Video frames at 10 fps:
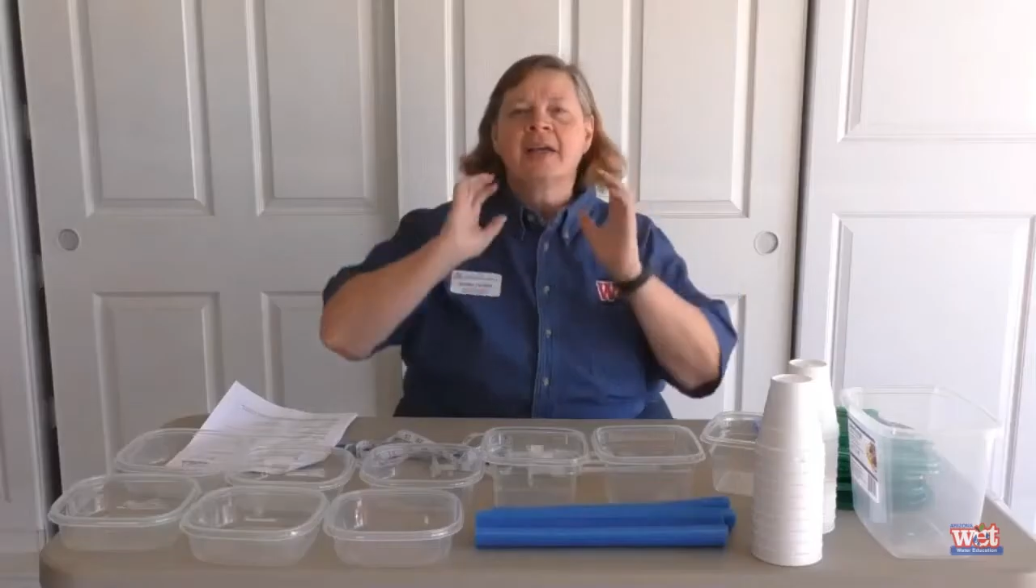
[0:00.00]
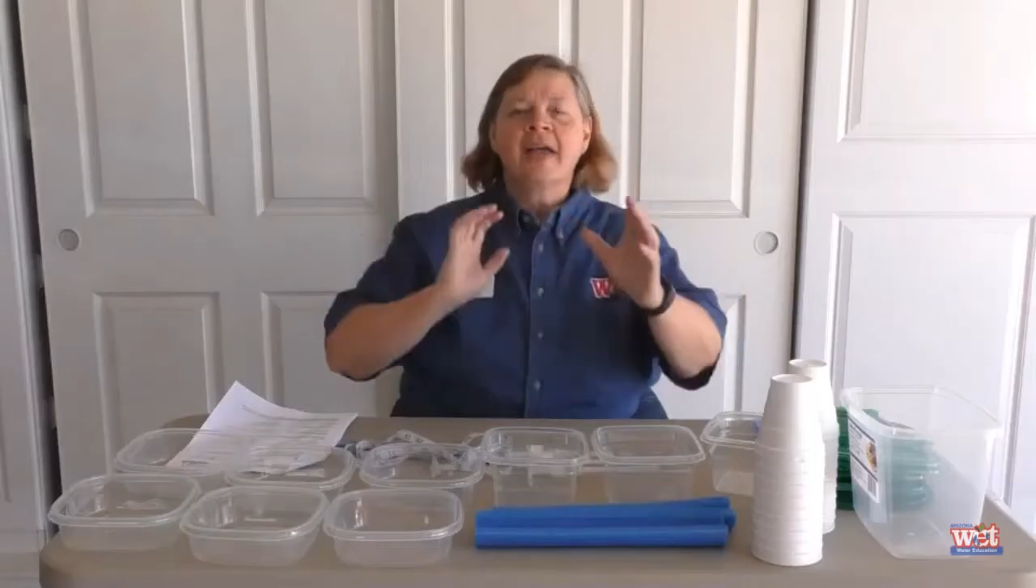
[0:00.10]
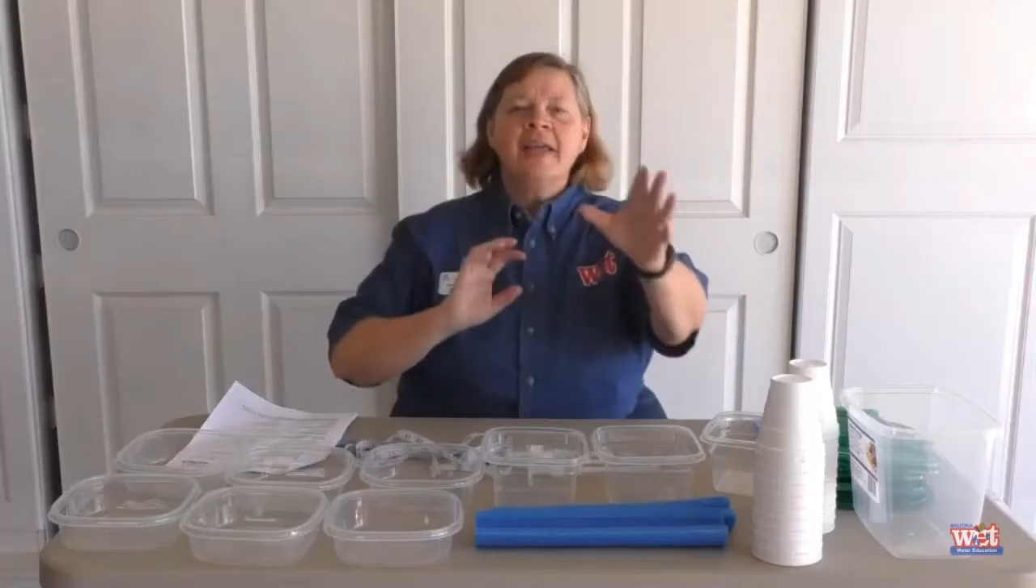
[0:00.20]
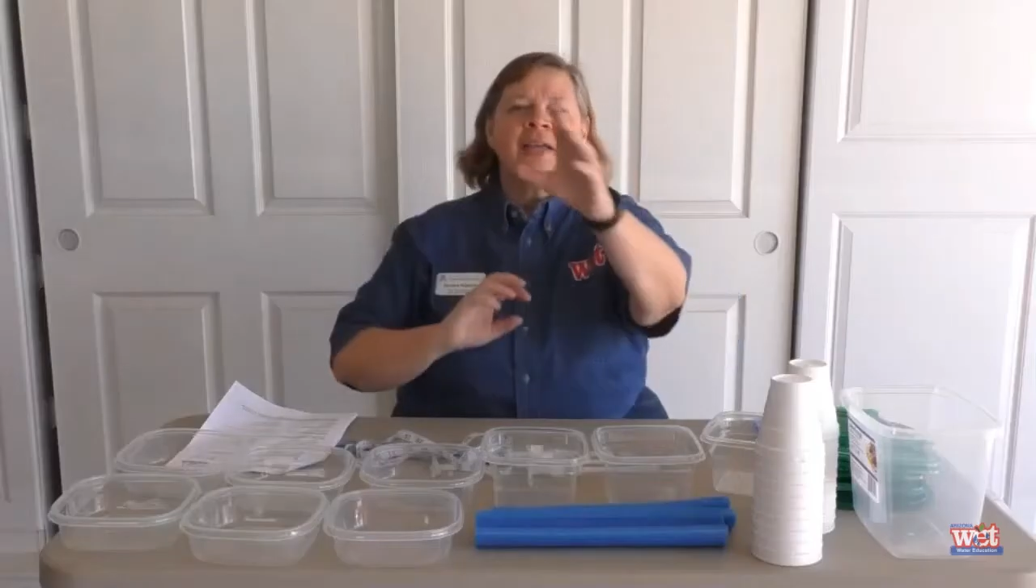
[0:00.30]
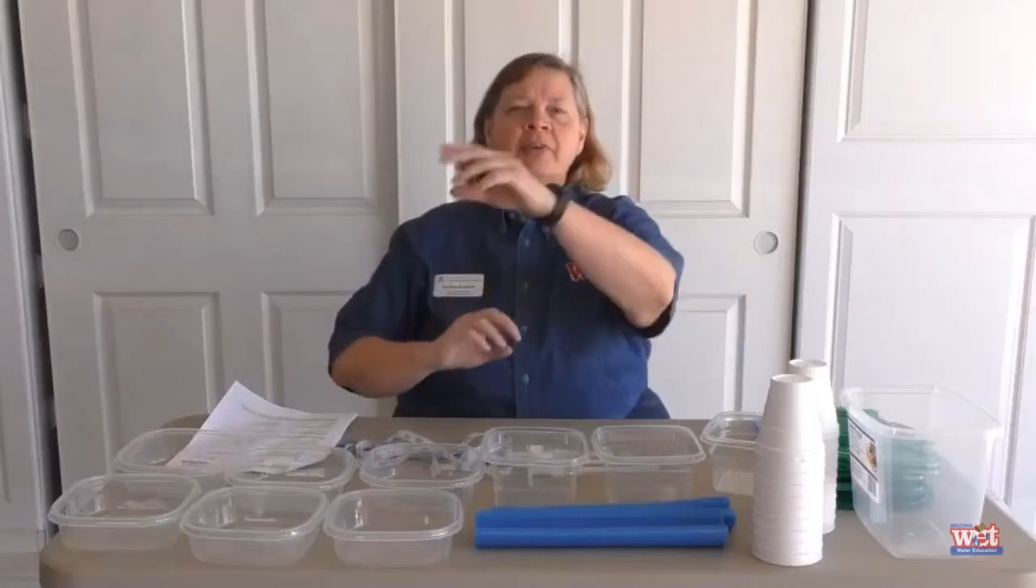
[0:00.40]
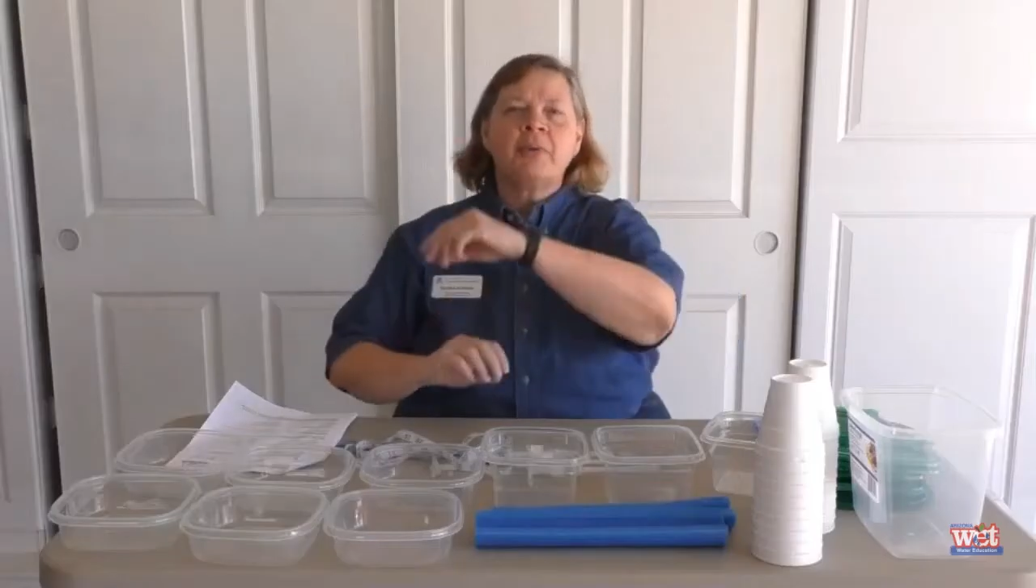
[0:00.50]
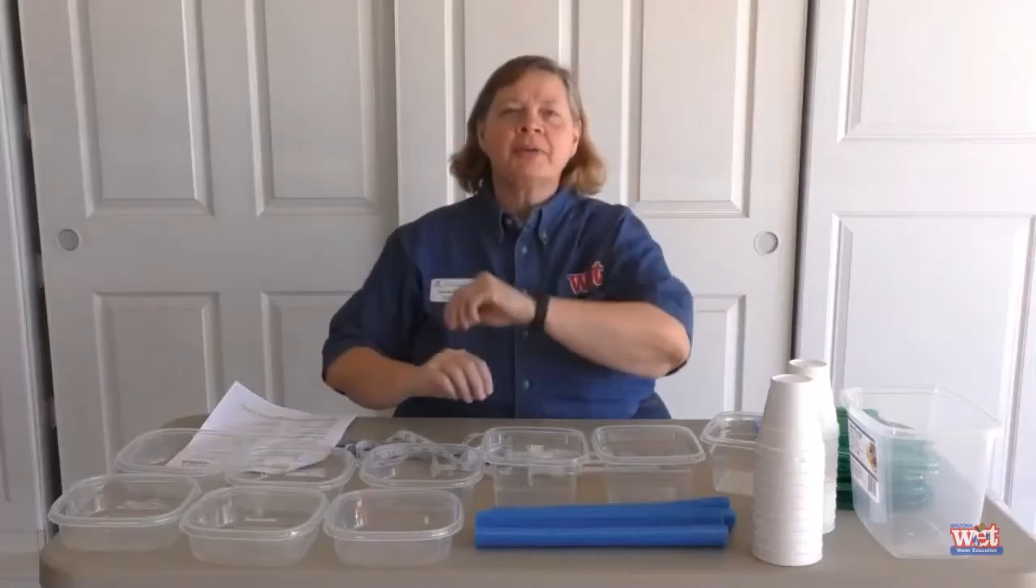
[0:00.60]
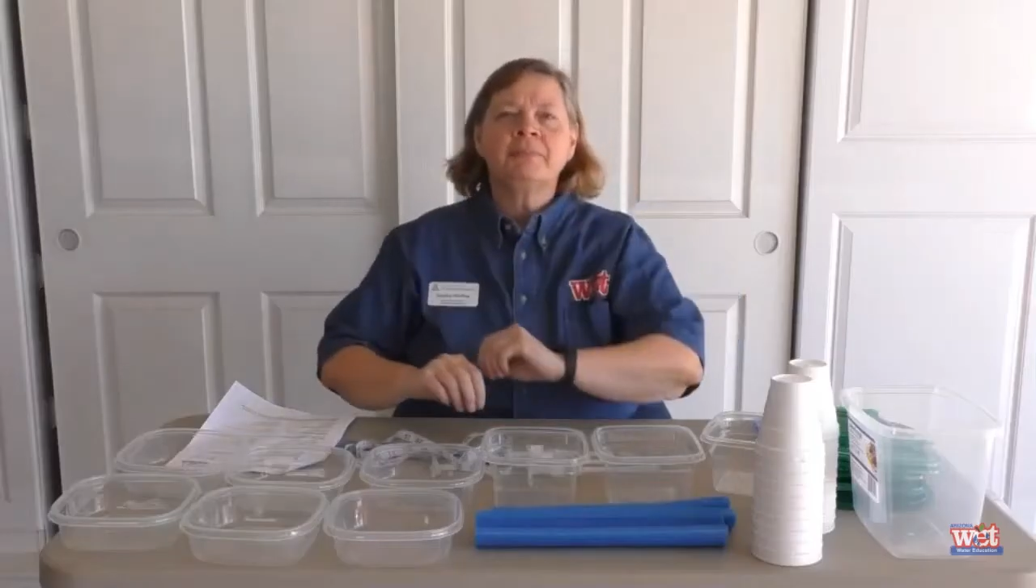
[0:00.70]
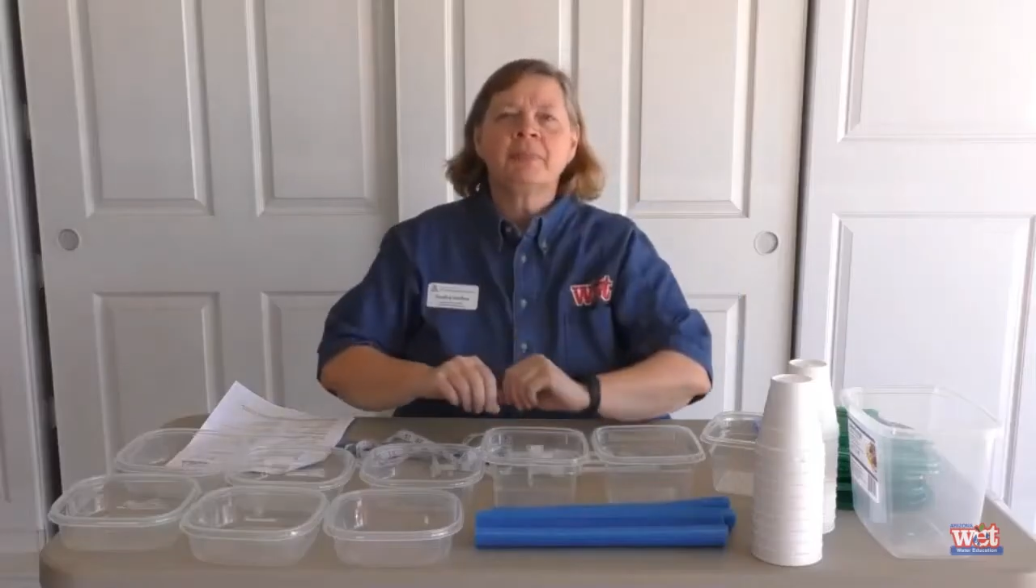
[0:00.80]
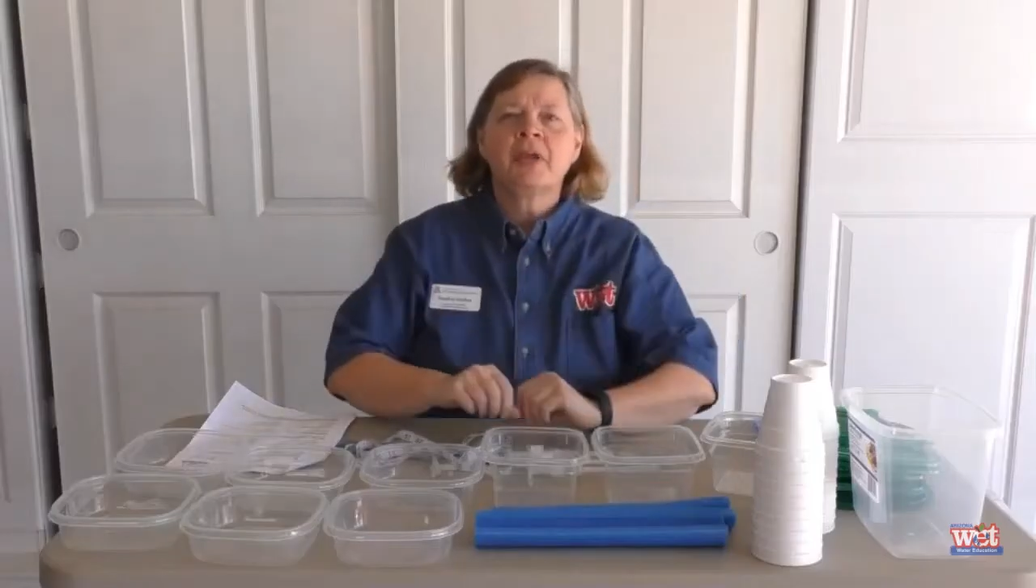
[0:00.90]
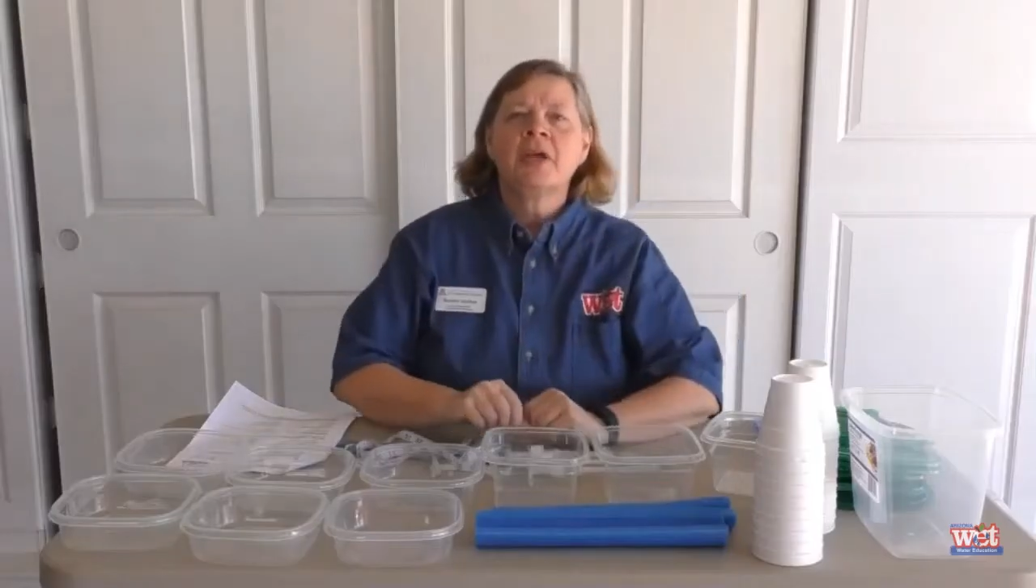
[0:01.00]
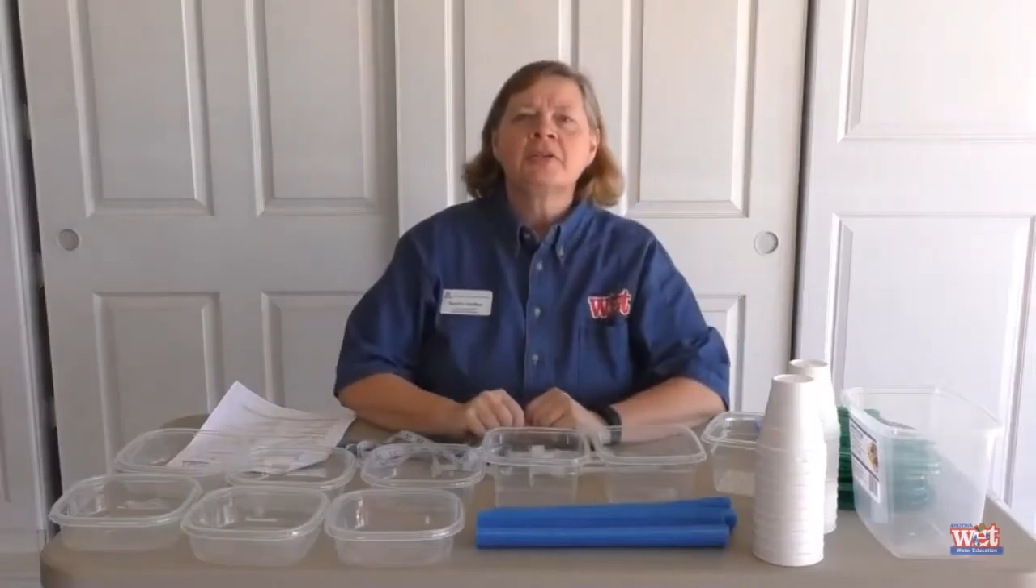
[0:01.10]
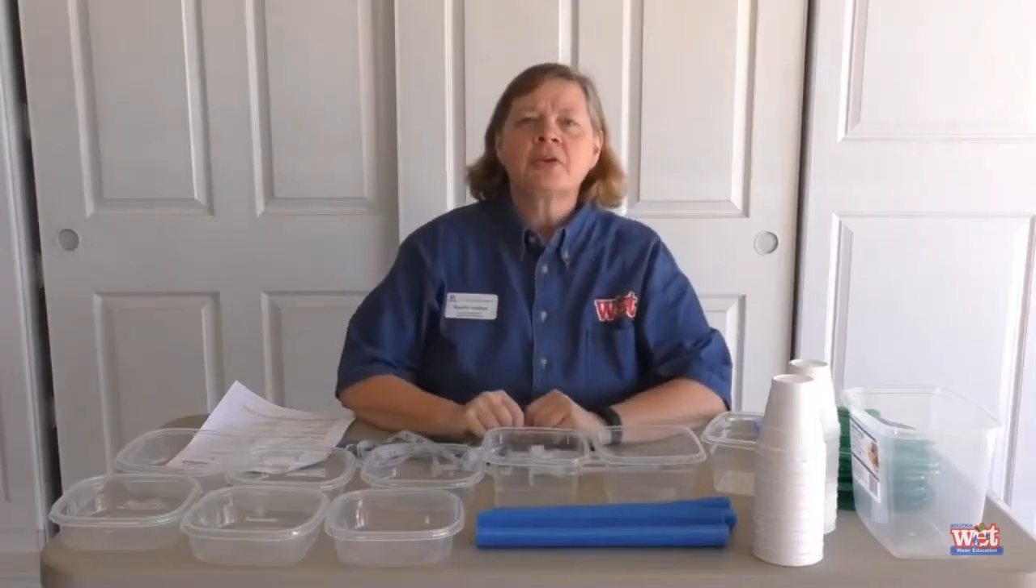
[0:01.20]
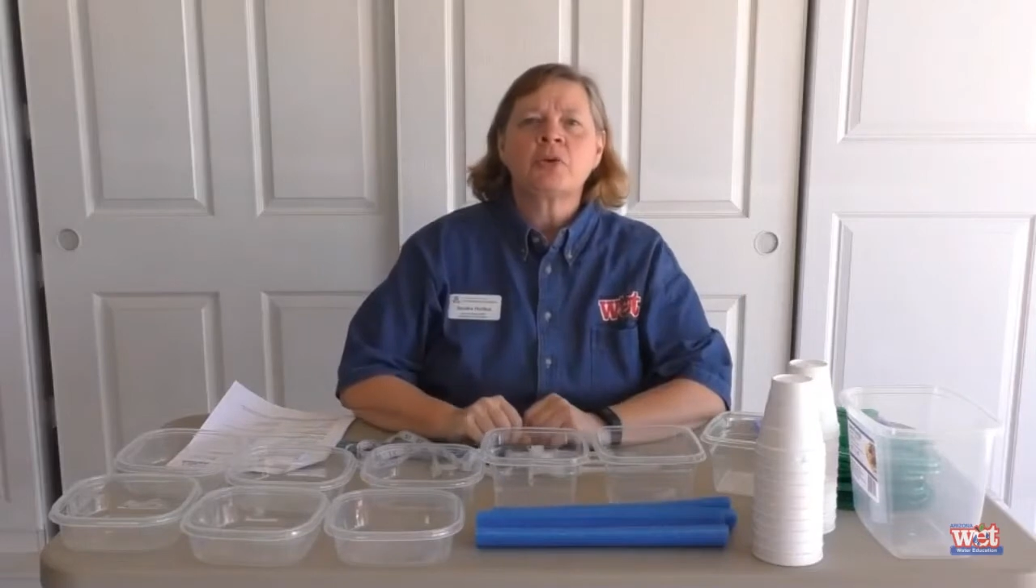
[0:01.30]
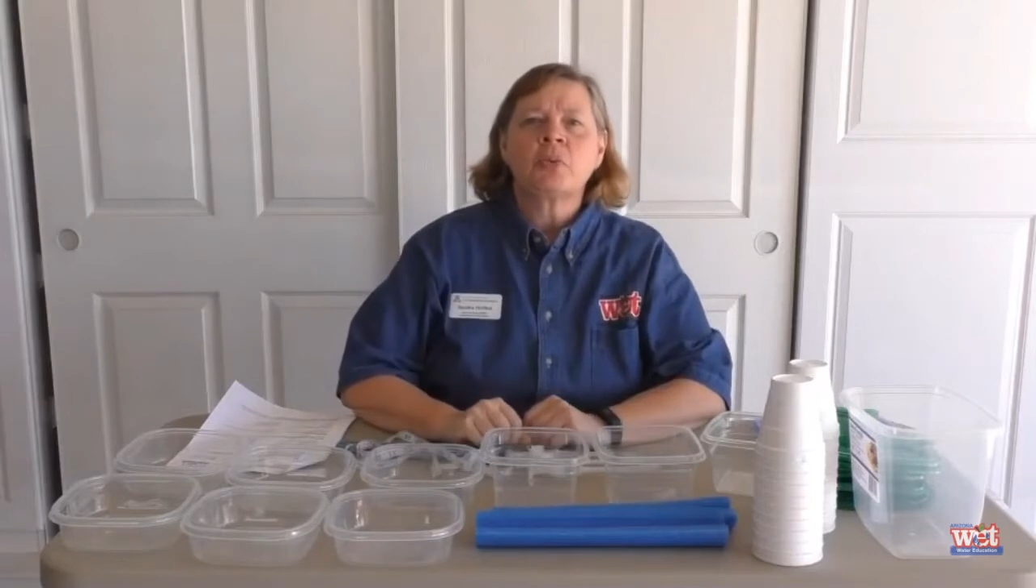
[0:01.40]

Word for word: Hey everyone! So